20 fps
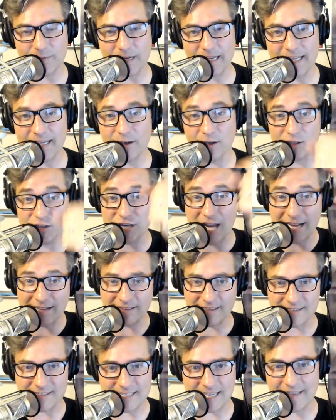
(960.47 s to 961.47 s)
interject
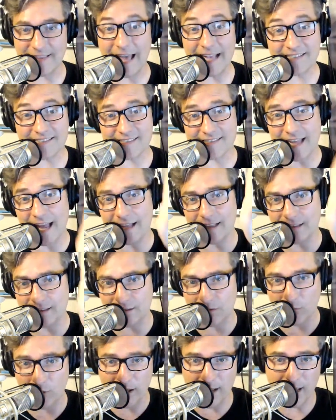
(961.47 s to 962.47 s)
and say, that's not the
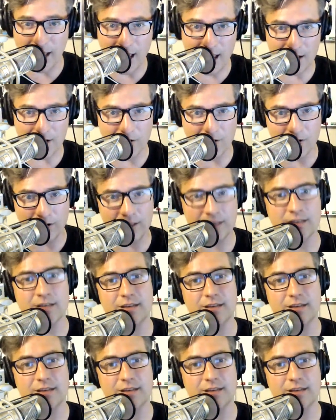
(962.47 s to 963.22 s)
way I heard it.